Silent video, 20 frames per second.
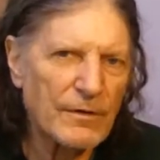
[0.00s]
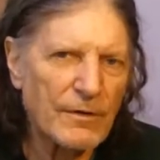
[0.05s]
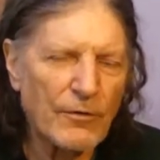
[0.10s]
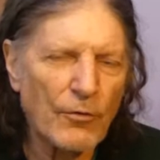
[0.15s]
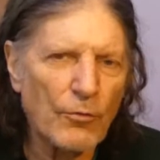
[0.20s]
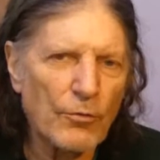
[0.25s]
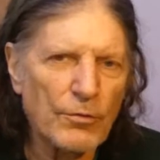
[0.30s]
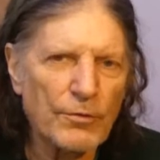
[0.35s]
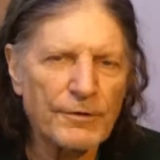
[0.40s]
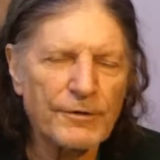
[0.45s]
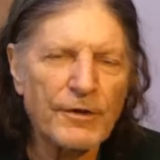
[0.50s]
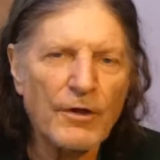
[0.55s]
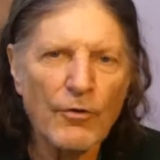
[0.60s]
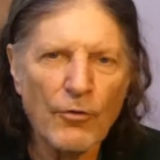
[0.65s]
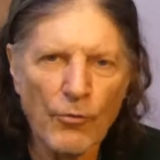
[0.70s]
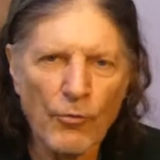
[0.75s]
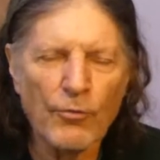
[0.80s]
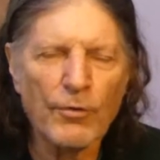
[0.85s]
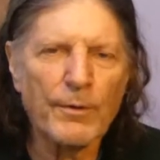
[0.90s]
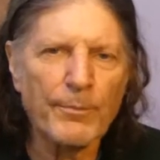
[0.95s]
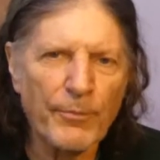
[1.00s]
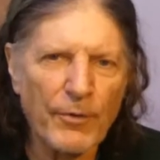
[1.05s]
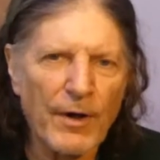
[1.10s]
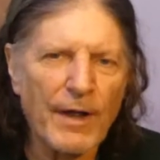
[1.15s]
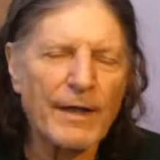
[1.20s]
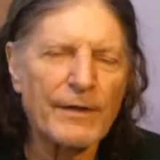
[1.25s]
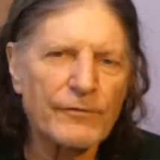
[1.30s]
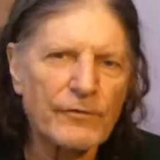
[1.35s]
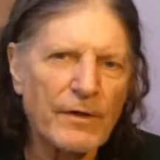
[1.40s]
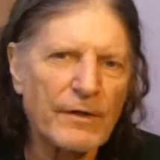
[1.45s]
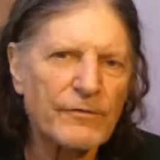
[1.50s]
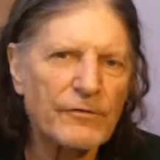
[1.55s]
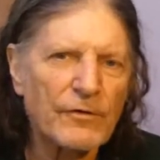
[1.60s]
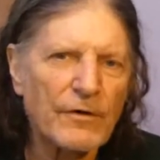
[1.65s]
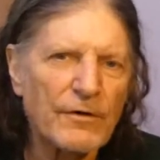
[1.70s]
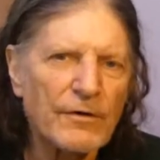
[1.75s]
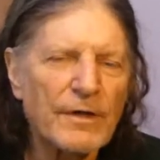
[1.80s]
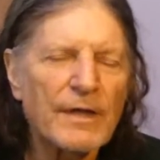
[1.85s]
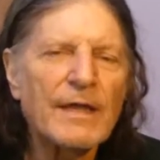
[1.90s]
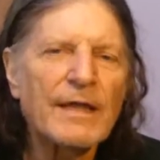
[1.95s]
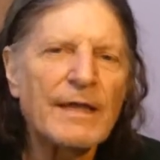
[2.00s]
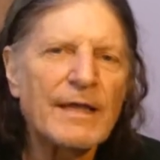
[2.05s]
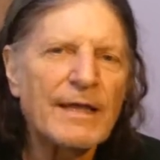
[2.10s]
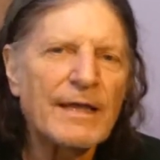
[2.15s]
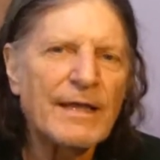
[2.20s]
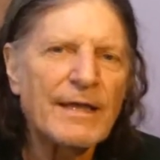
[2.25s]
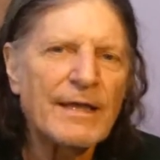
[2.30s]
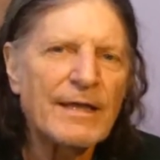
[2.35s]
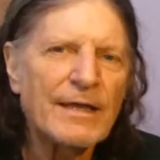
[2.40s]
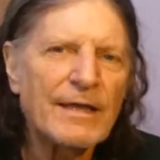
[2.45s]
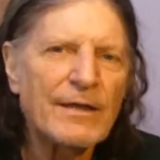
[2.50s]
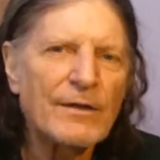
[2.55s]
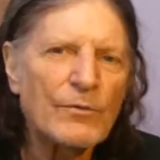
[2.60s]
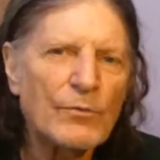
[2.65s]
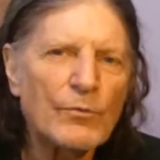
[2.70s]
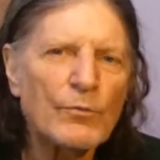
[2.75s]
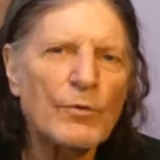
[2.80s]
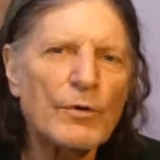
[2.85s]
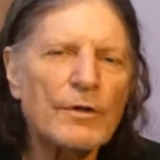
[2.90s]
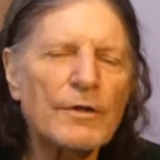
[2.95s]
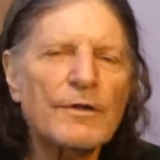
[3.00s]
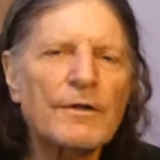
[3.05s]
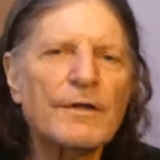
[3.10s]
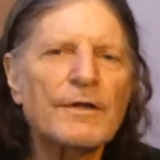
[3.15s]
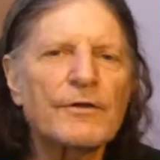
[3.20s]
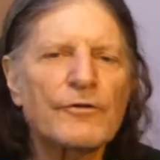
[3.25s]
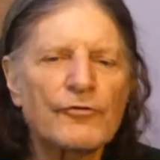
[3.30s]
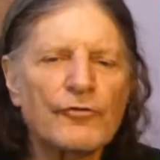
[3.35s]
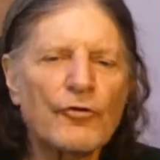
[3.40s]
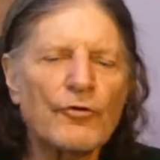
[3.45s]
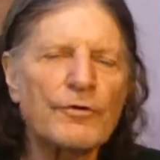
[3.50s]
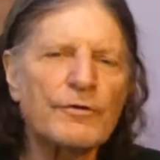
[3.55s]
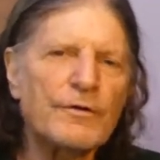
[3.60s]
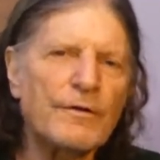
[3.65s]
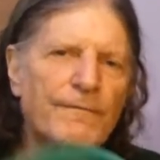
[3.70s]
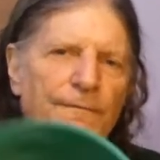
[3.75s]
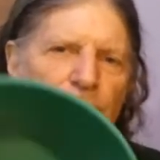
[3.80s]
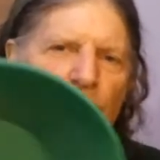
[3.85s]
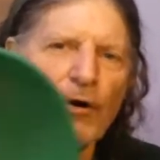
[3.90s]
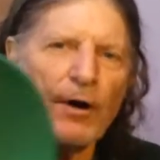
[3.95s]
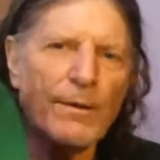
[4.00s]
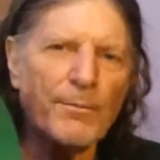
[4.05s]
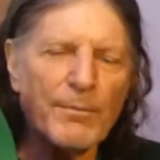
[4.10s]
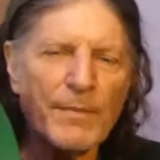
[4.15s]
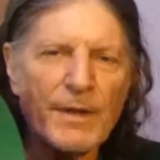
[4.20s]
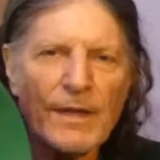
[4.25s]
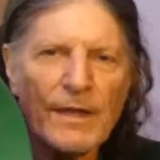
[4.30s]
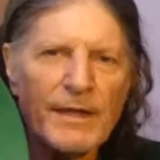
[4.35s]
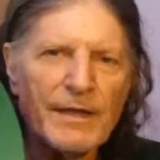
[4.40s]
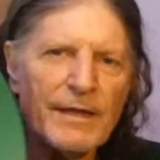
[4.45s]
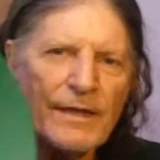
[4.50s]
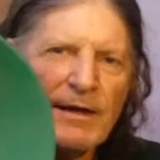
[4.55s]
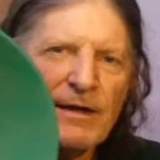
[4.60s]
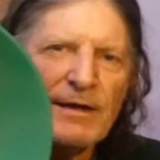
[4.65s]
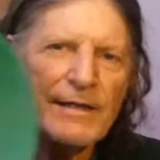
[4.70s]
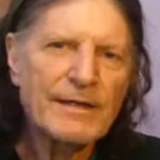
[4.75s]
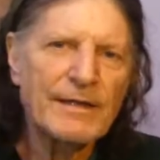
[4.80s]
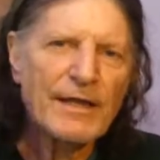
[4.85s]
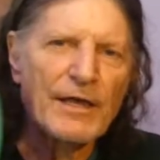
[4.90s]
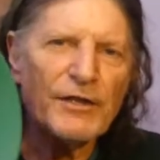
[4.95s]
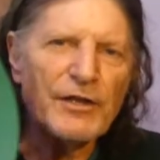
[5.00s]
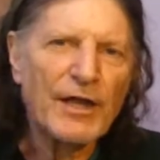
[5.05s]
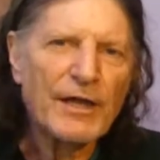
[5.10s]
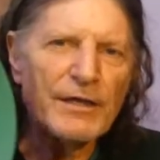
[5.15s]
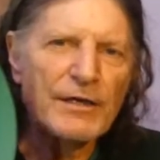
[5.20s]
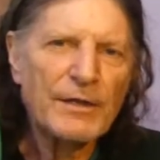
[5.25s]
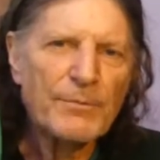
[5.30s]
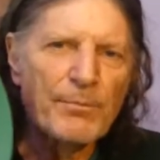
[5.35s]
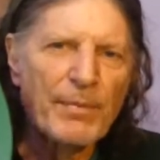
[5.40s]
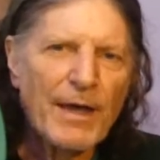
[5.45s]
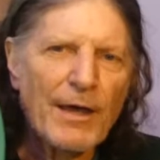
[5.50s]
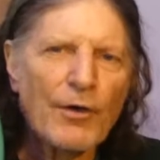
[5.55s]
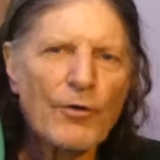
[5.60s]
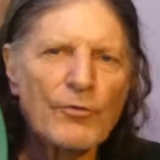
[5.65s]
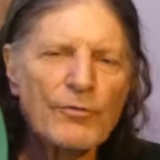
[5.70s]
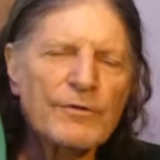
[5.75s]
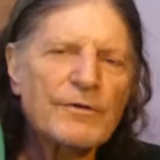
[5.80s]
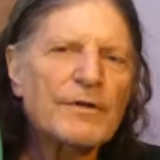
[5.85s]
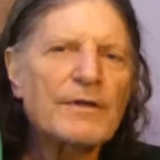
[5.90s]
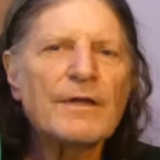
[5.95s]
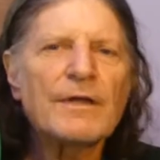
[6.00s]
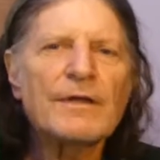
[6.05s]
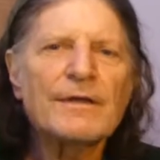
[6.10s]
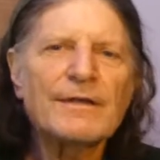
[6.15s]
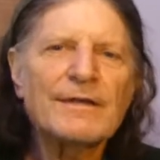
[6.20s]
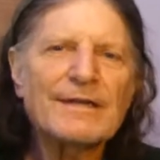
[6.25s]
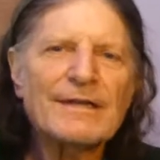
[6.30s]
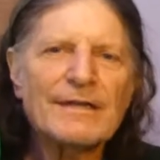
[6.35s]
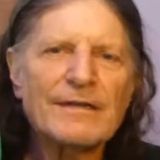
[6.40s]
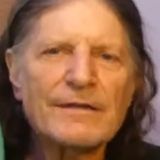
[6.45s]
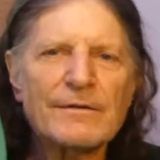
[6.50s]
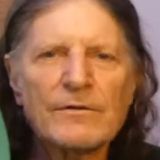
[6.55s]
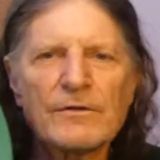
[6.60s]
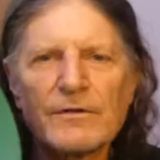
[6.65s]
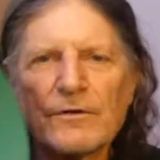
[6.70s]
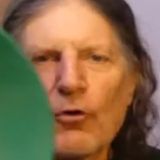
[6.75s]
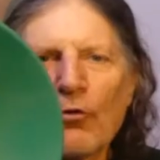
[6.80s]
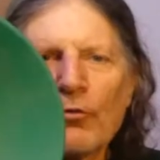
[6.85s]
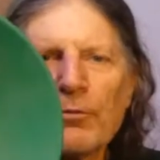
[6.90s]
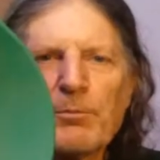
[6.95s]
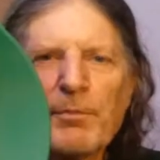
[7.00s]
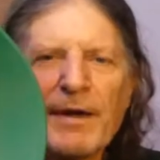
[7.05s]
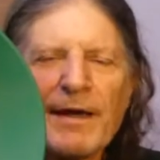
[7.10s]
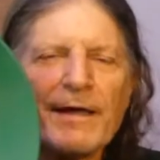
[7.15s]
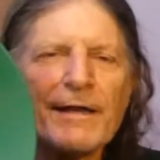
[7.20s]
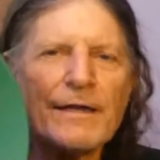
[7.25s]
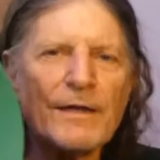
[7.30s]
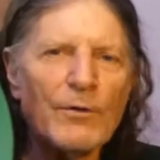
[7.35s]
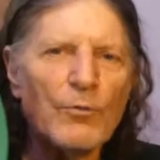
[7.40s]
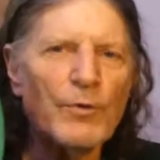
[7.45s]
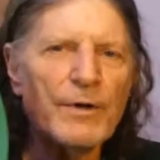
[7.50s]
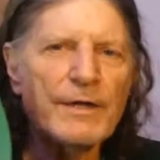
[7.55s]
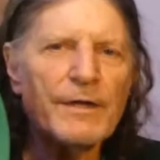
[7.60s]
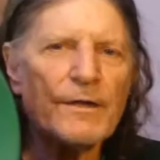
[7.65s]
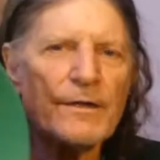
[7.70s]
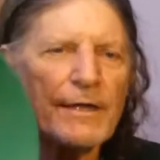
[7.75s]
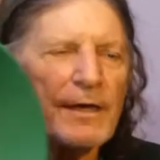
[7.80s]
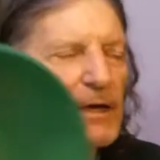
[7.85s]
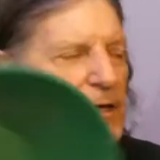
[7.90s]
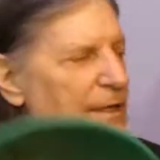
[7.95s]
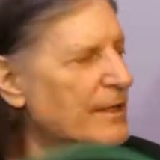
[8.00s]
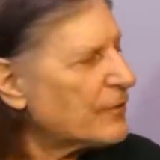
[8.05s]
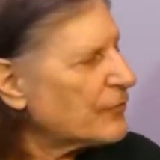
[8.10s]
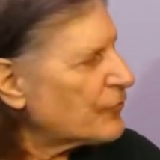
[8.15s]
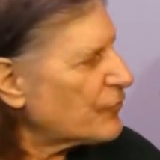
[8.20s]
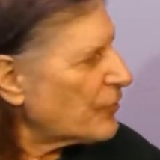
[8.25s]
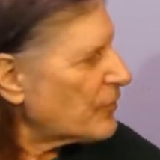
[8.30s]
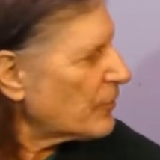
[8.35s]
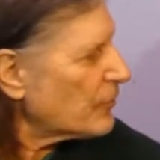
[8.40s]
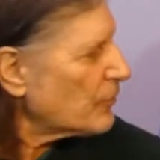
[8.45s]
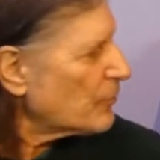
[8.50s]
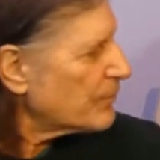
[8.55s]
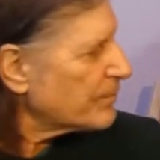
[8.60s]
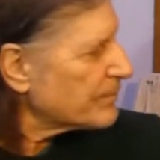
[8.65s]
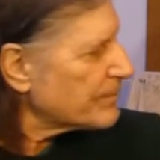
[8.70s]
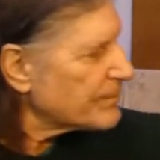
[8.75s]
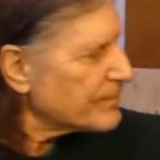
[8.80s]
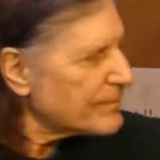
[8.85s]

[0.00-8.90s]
gold ore processor will turn you from a 90-pound gold panning weakling into